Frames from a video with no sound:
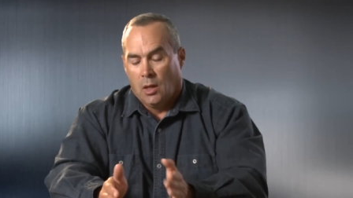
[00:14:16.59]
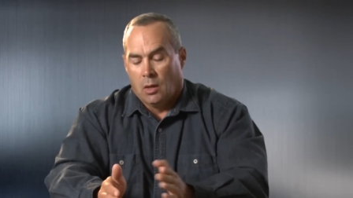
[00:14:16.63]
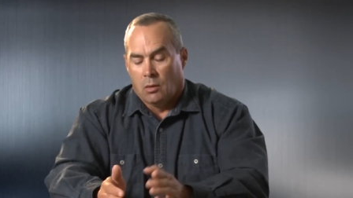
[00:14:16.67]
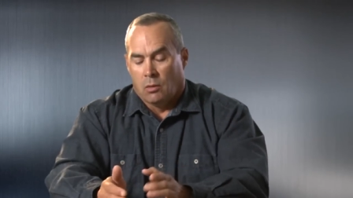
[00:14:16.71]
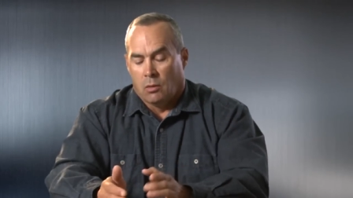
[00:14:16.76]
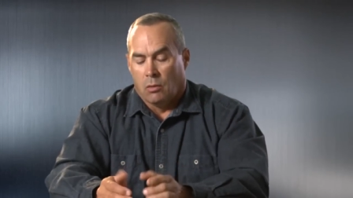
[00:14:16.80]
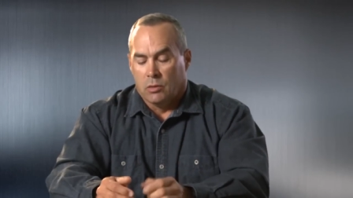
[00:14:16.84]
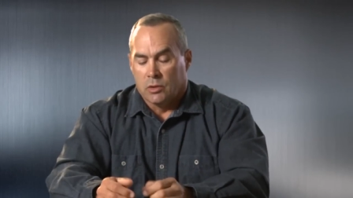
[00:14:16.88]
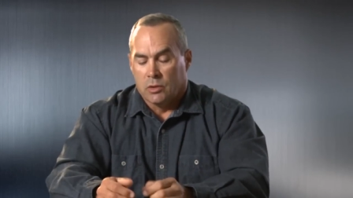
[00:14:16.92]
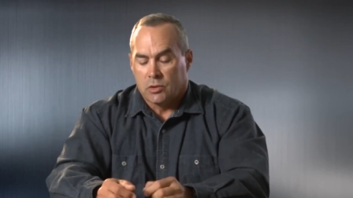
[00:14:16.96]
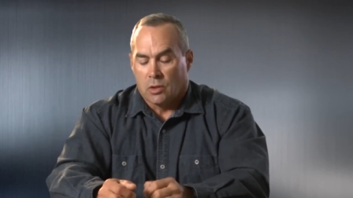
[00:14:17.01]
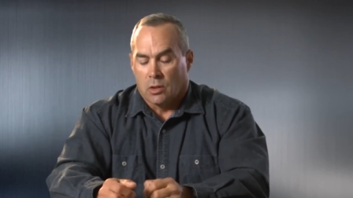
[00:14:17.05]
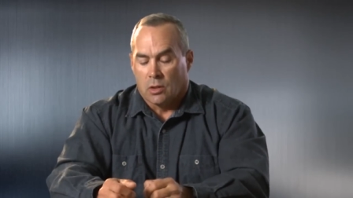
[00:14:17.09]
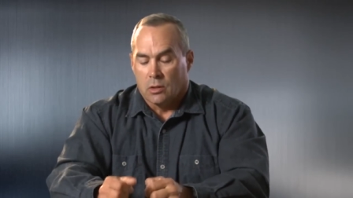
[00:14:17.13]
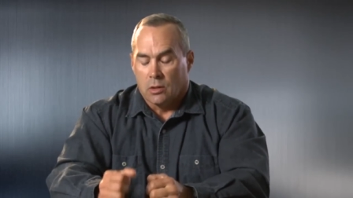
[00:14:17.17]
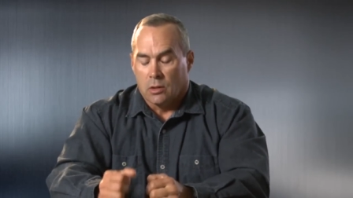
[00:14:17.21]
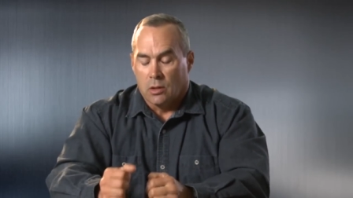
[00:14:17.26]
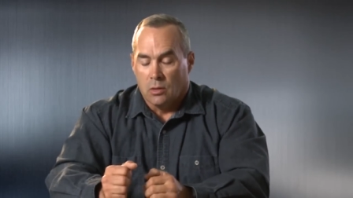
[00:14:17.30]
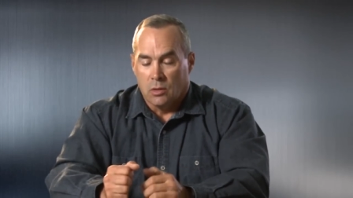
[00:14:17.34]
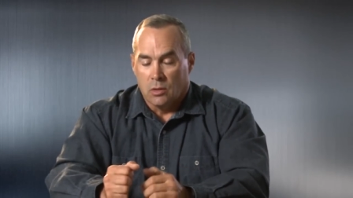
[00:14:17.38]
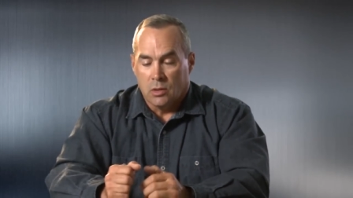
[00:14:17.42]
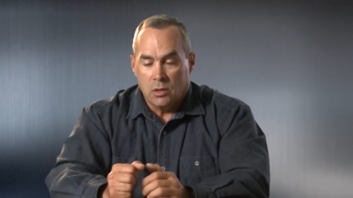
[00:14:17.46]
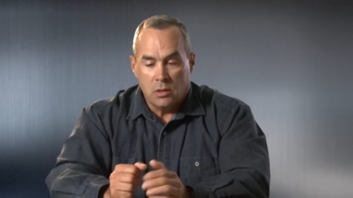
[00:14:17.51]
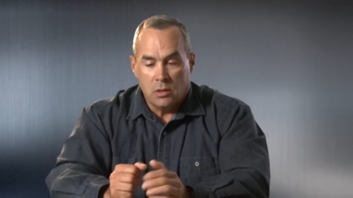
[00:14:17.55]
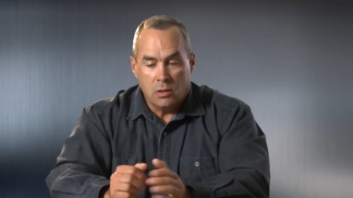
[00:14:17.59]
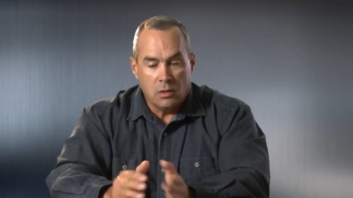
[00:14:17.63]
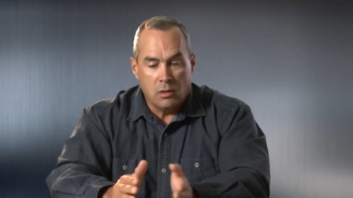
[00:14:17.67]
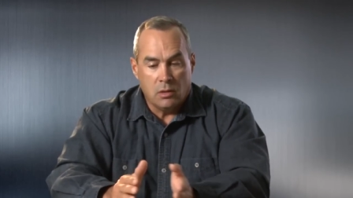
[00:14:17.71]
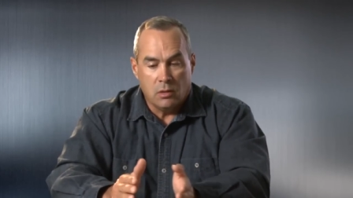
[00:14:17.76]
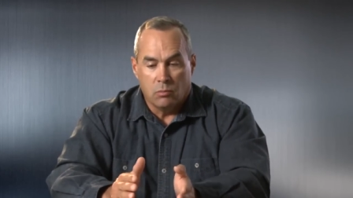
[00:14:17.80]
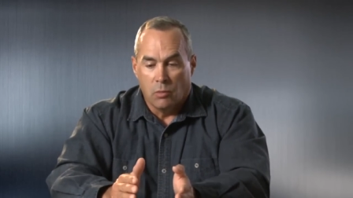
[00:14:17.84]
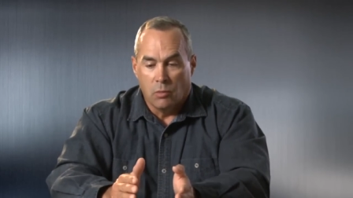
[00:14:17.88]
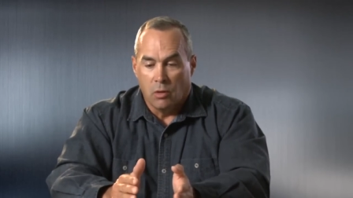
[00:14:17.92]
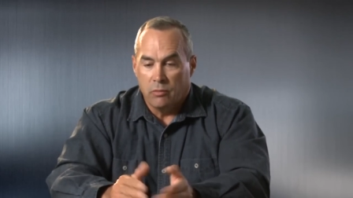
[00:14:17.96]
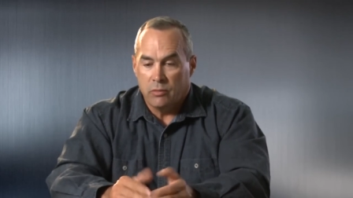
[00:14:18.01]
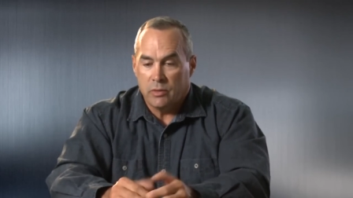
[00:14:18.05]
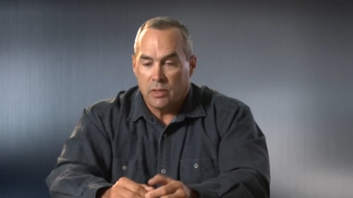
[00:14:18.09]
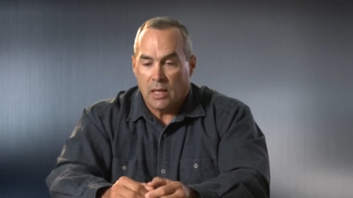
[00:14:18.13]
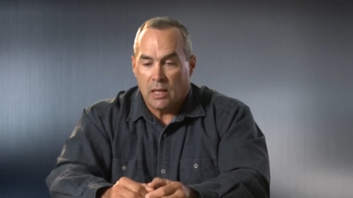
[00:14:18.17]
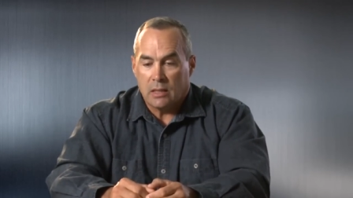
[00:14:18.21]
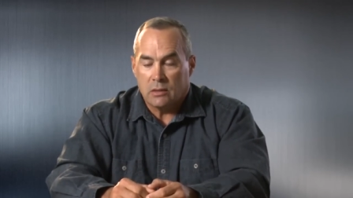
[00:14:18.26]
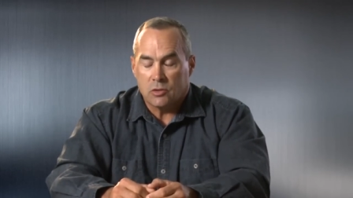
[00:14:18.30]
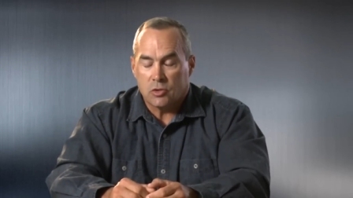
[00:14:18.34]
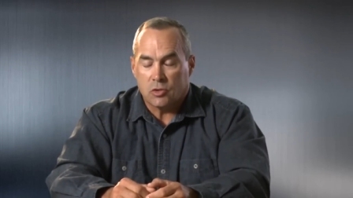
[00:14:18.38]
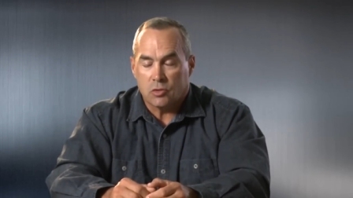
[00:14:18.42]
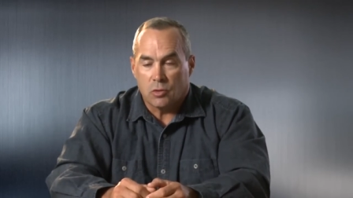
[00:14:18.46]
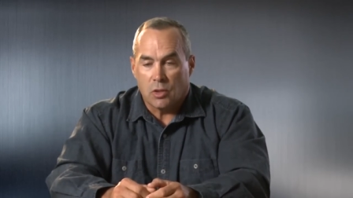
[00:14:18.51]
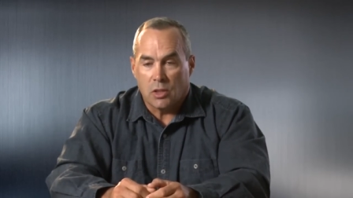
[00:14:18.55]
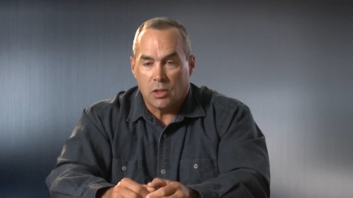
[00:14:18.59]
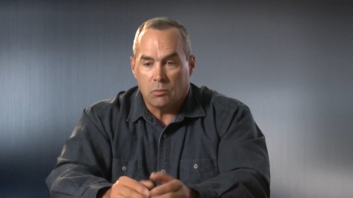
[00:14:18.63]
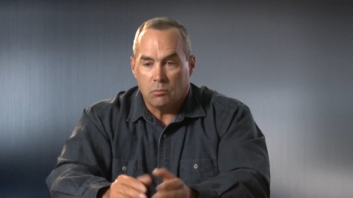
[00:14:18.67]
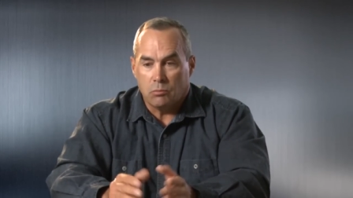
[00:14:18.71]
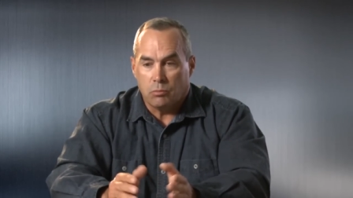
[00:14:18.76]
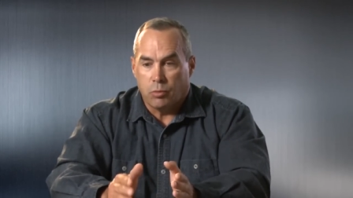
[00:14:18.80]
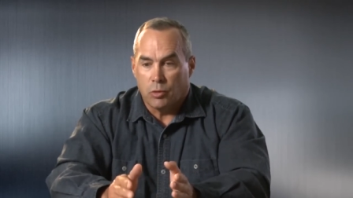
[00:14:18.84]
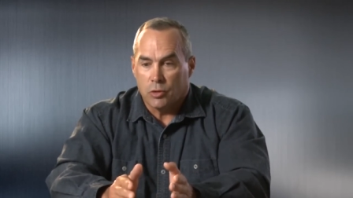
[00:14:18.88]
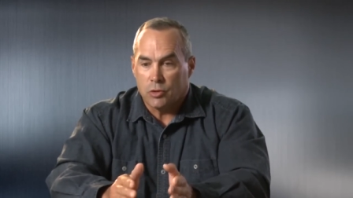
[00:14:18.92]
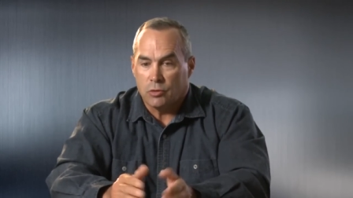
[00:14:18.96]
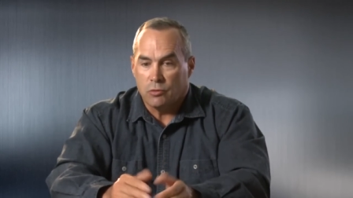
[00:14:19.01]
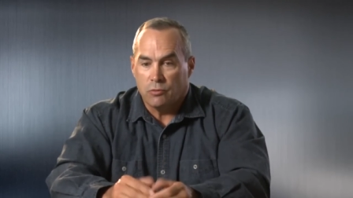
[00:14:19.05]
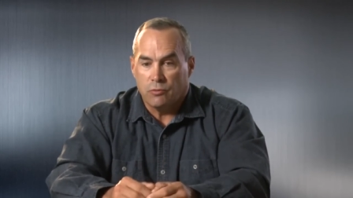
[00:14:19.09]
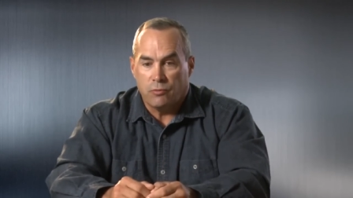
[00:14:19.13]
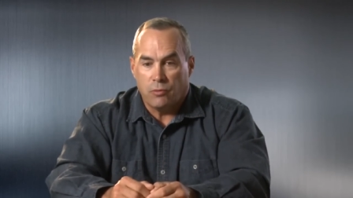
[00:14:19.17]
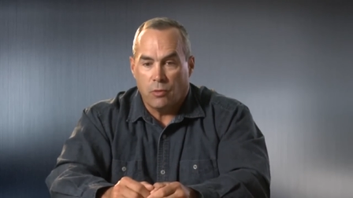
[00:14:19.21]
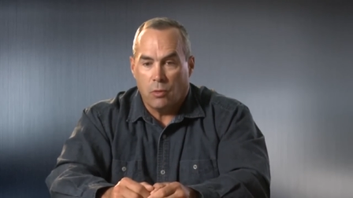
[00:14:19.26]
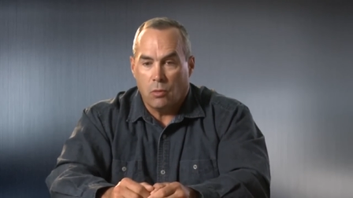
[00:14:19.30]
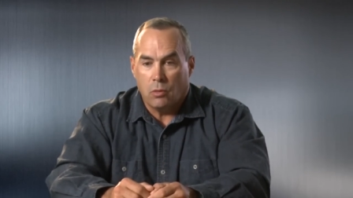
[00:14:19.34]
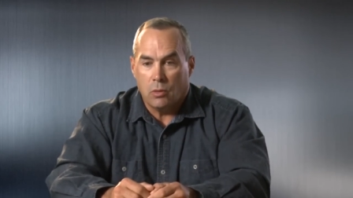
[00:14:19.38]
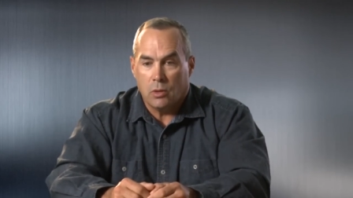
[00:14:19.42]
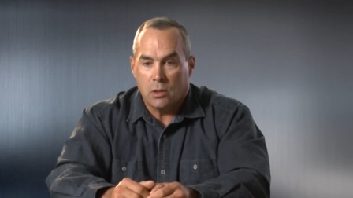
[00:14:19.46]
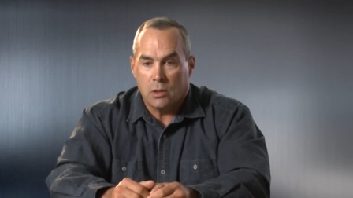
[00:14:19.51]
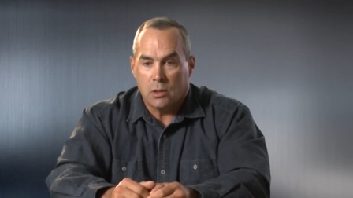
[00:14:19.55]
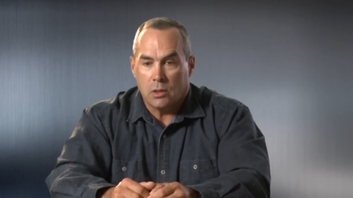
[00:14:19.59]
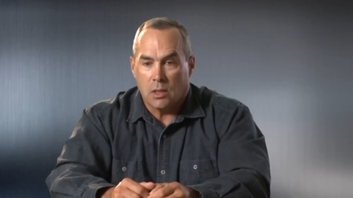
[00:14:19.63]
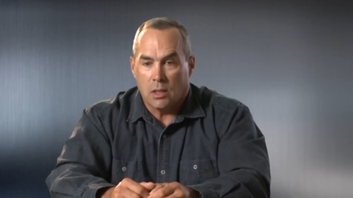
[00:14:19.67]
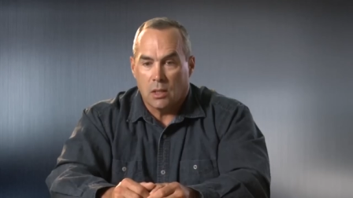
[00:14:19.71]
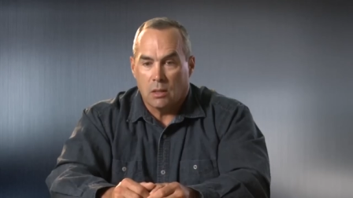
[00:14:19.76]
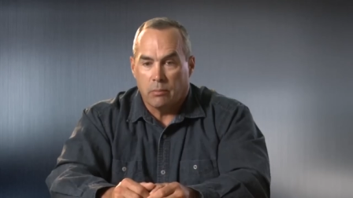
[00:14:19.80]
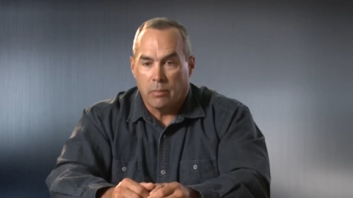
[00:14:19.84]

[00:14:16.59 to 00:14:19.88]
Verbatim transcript: what we started doing, moving down the street, pushing forward,